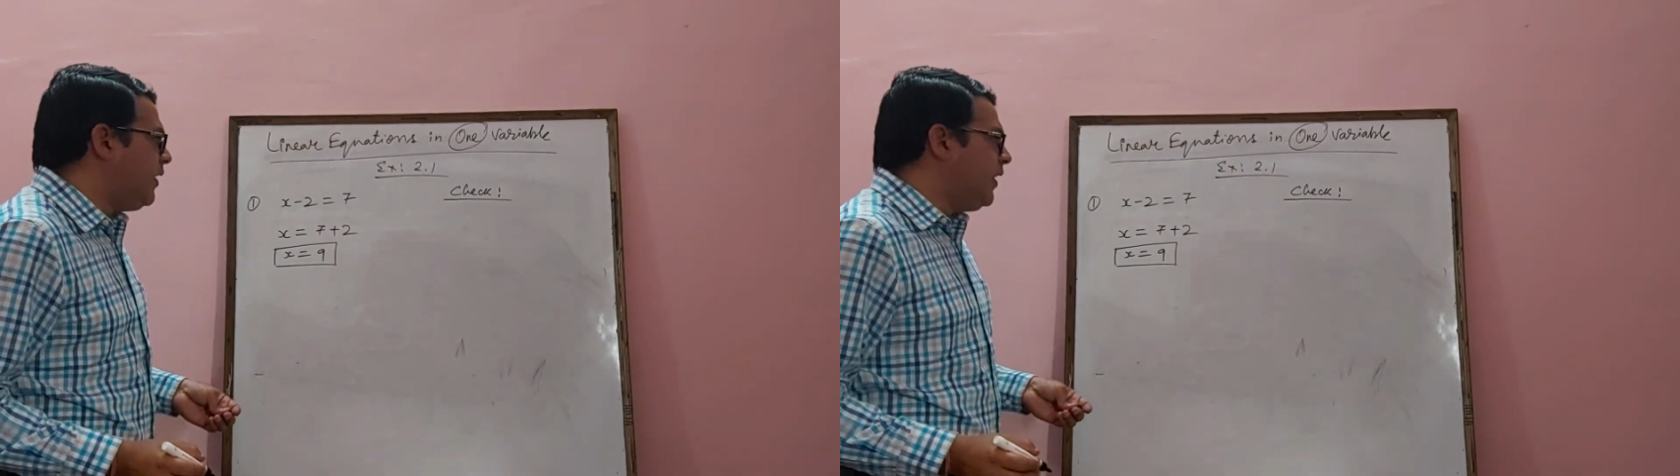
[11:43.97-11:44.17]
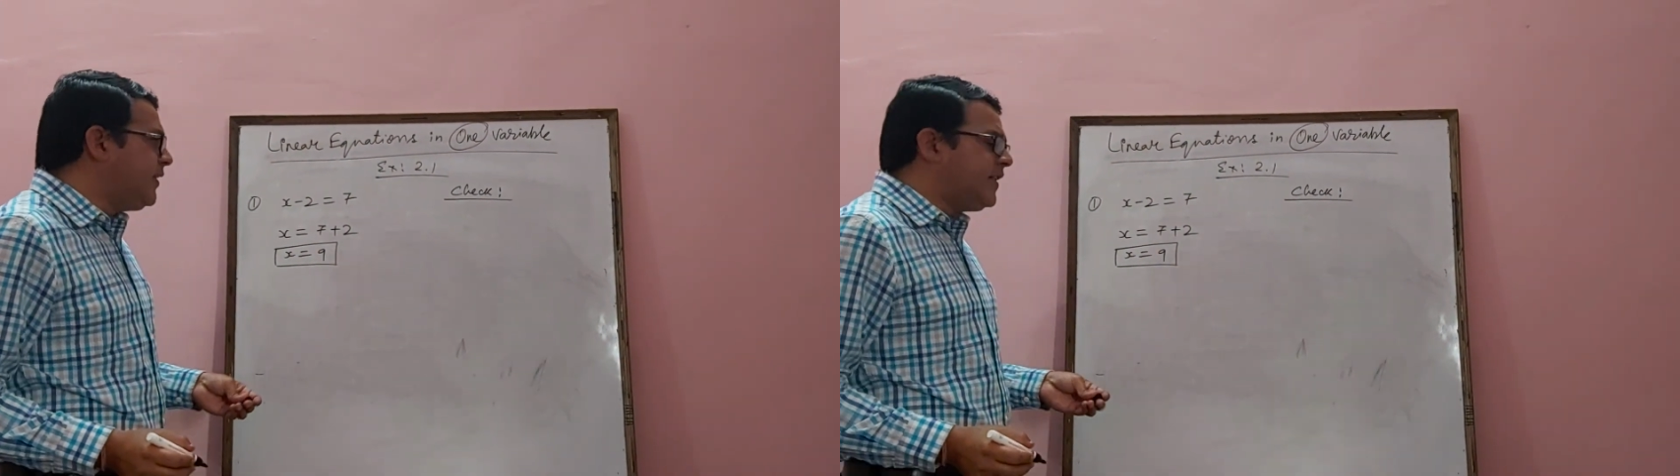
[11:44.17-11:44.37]

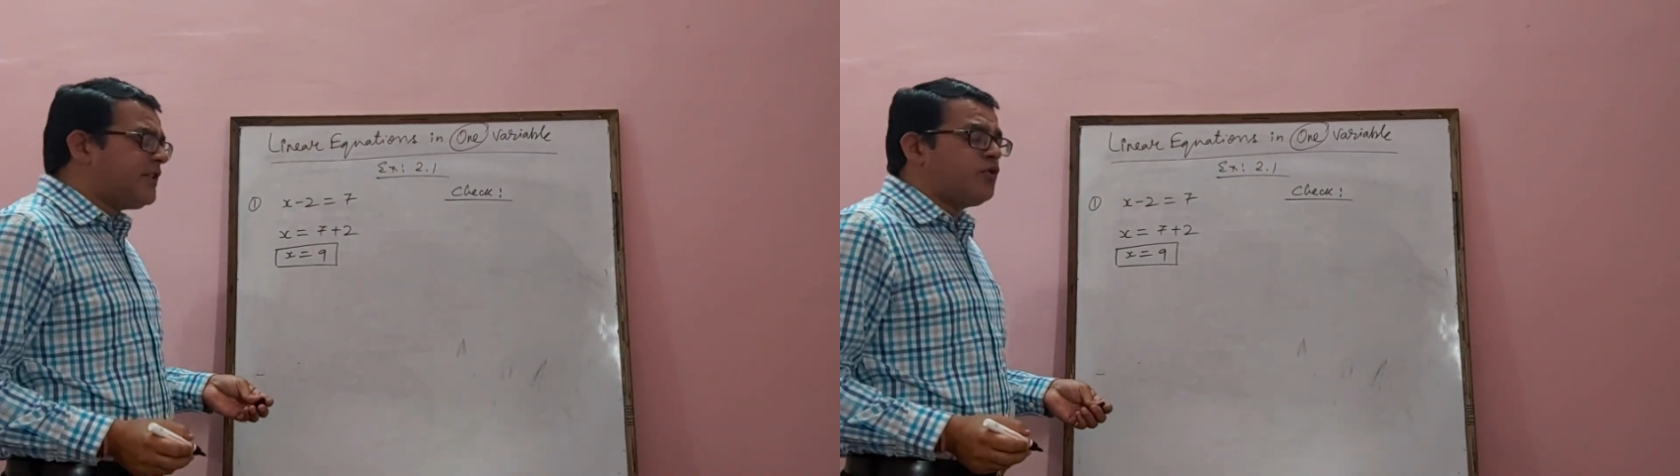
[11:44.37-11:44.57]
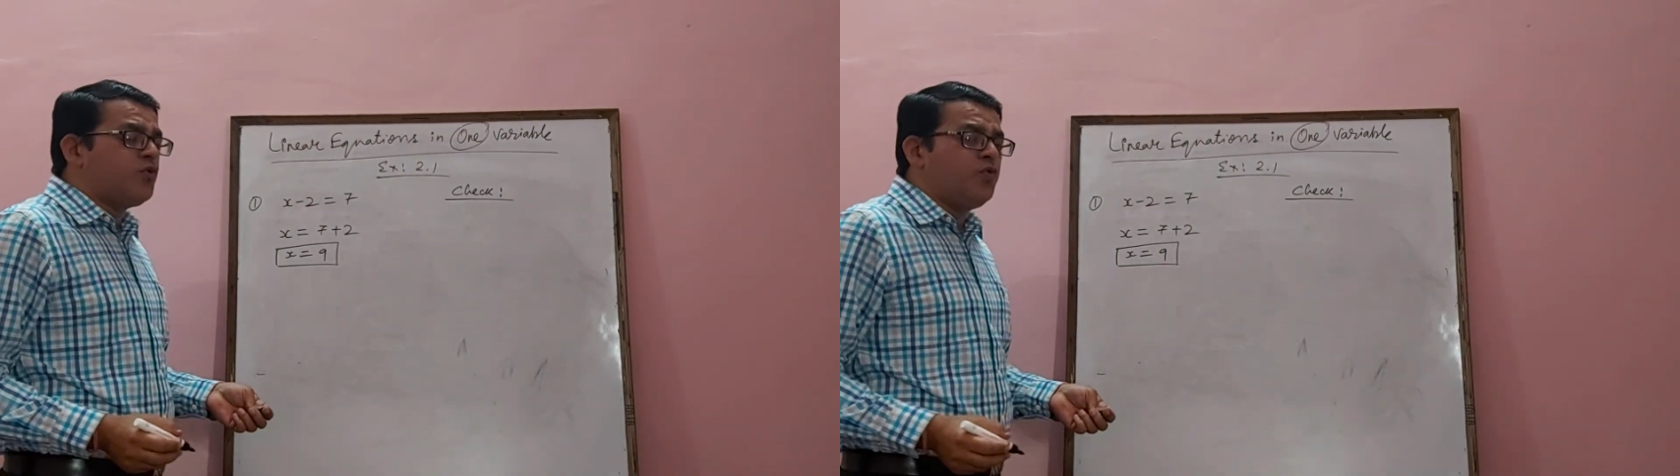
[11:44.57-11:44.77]
Is
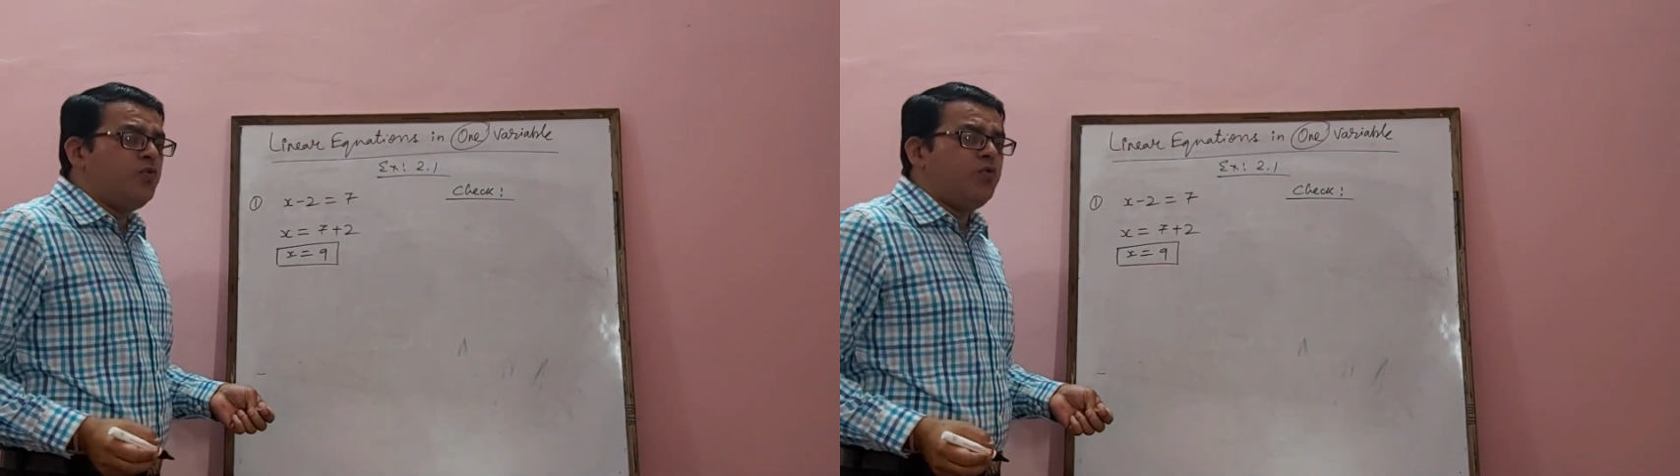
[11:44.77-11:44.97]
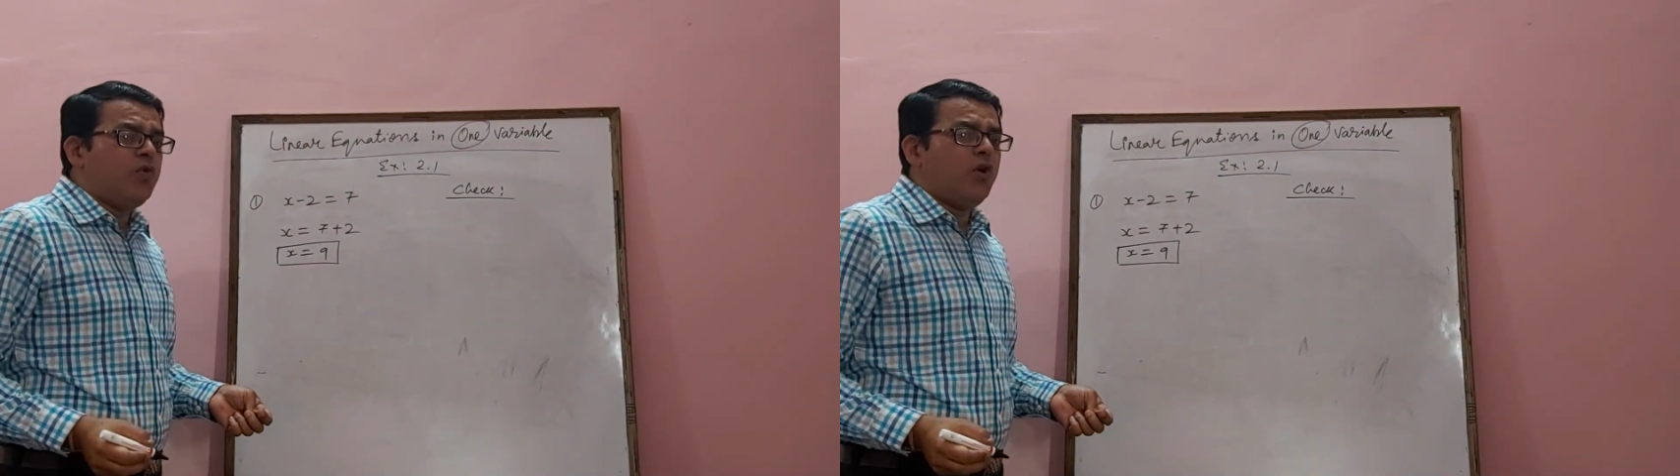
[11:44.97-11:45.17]
it
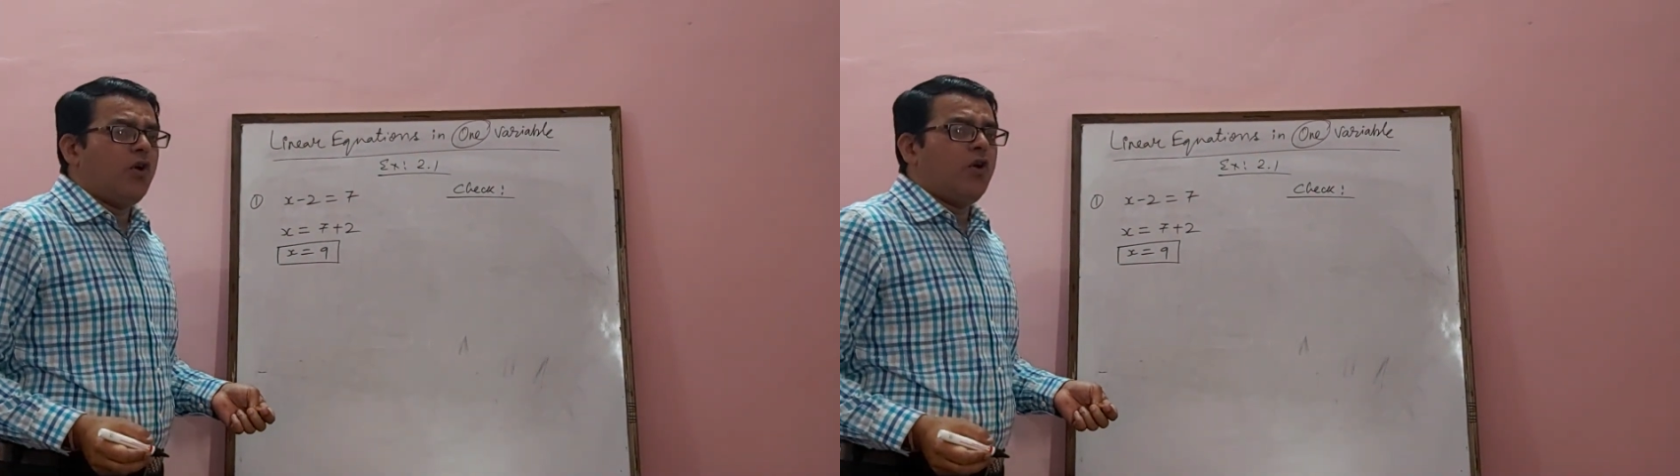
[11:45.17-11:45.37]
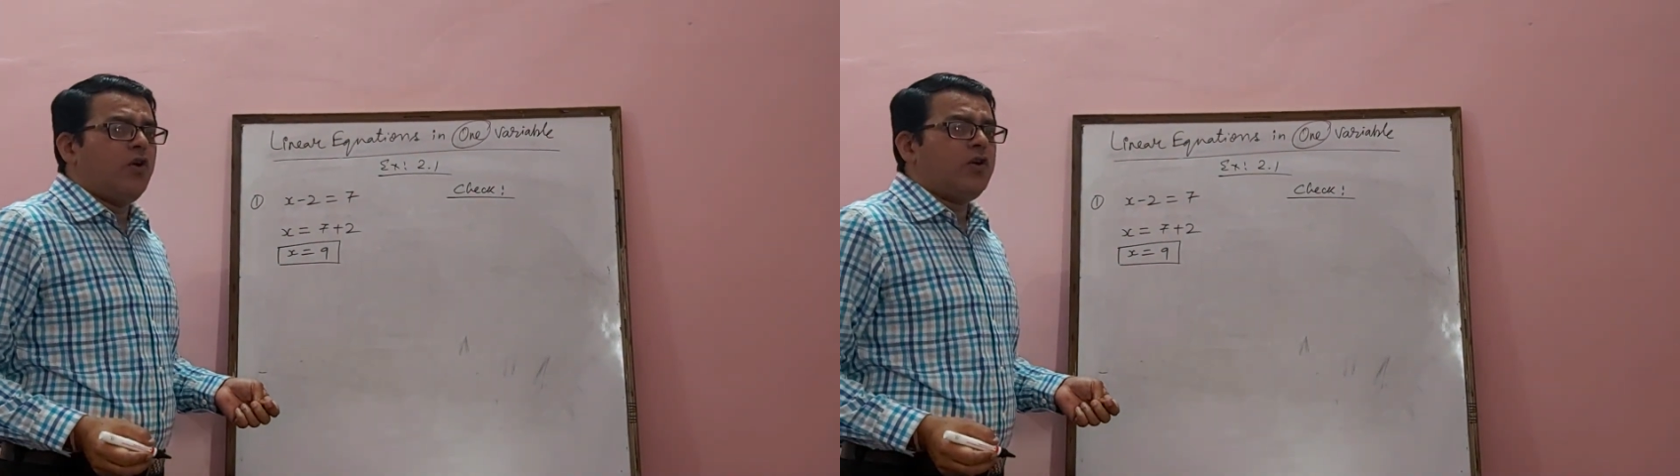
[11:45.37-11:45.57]
true
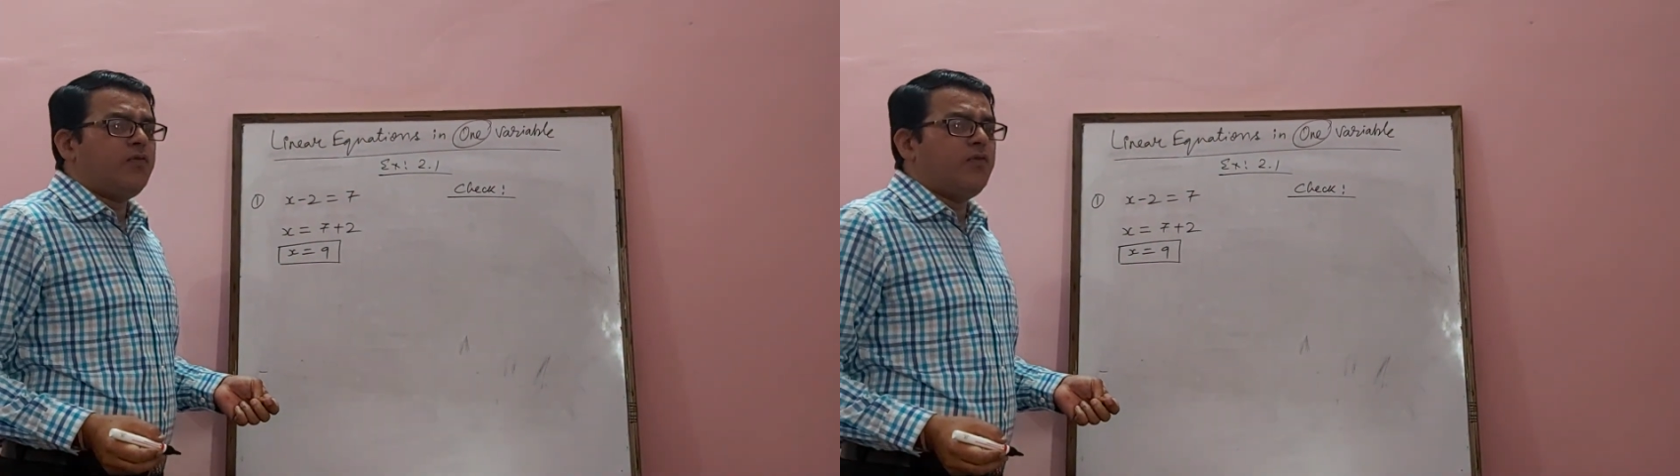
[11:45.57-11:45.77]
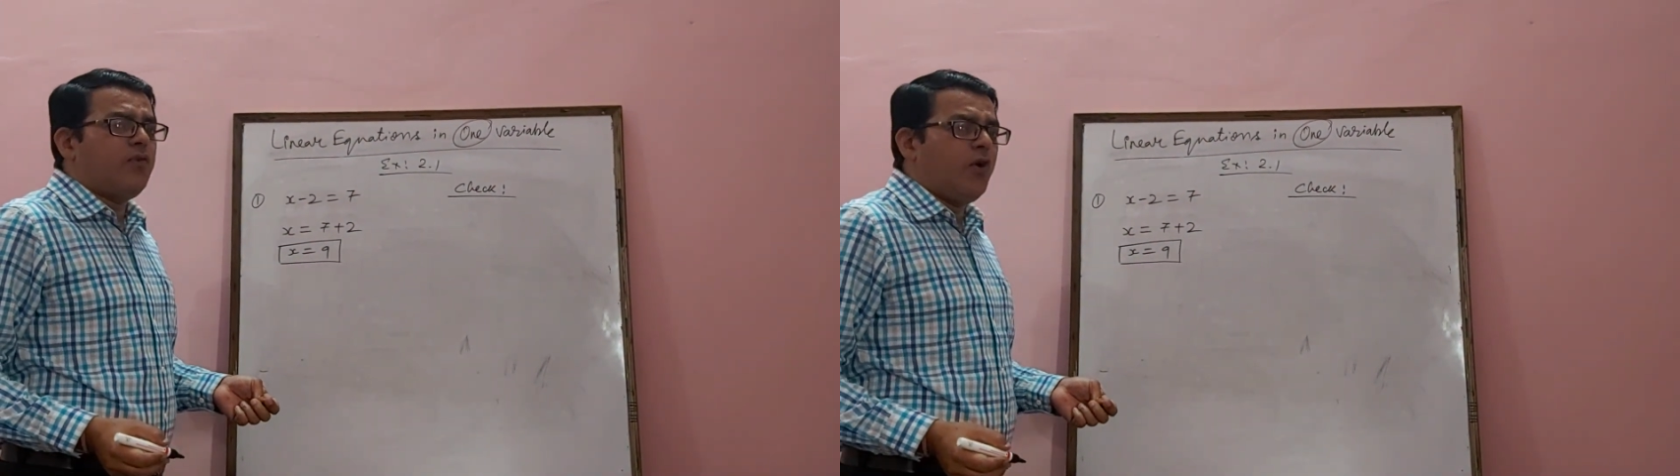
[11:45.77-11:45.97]

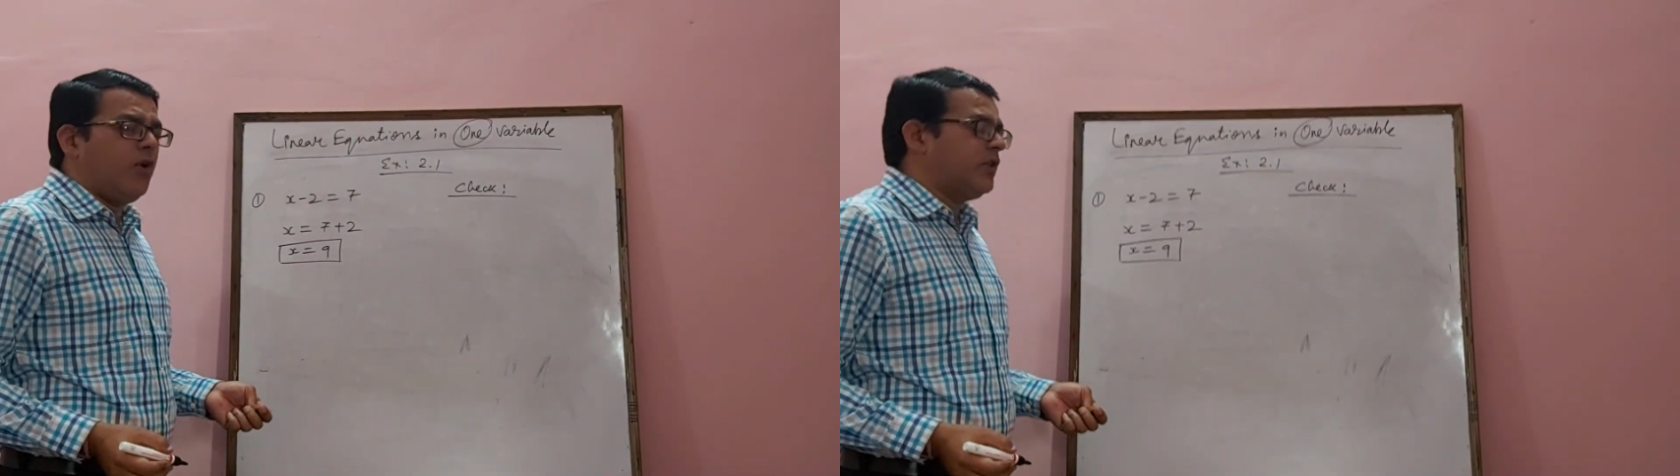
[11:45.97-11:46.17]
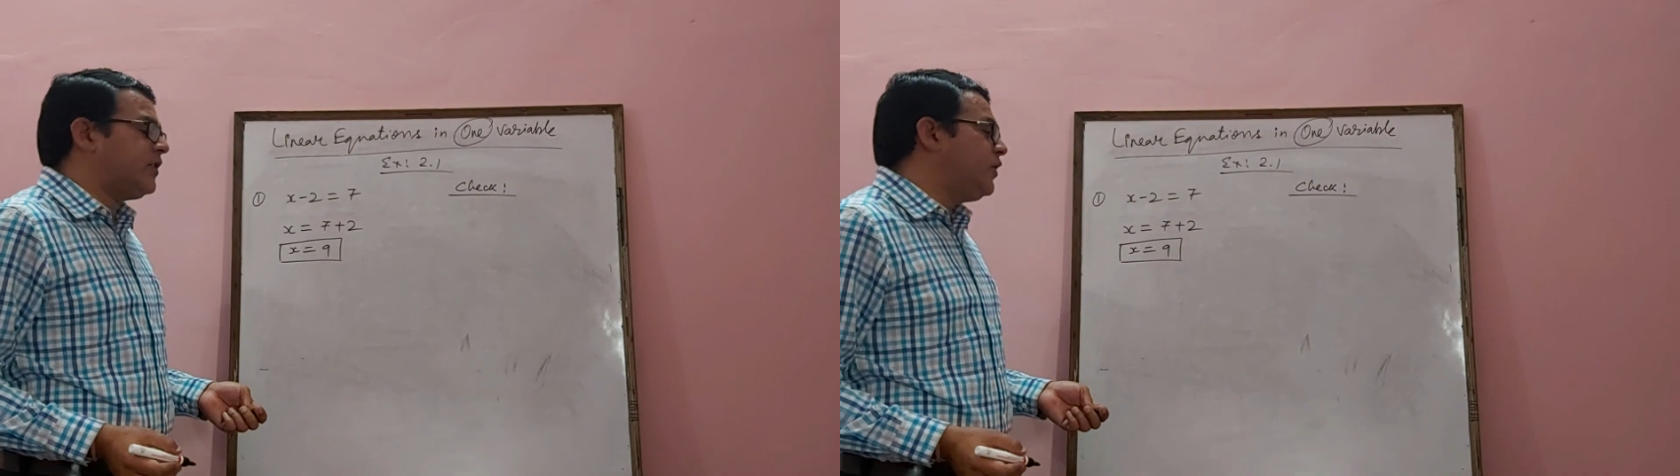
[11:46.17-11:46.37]
or
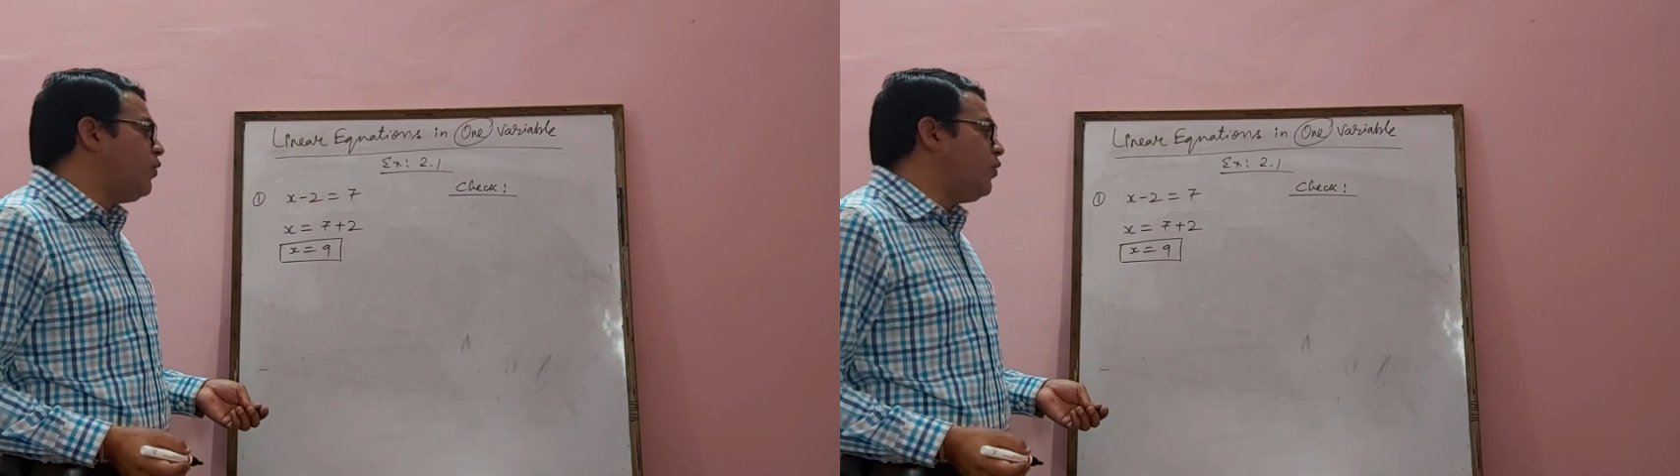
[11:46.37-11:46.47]
false?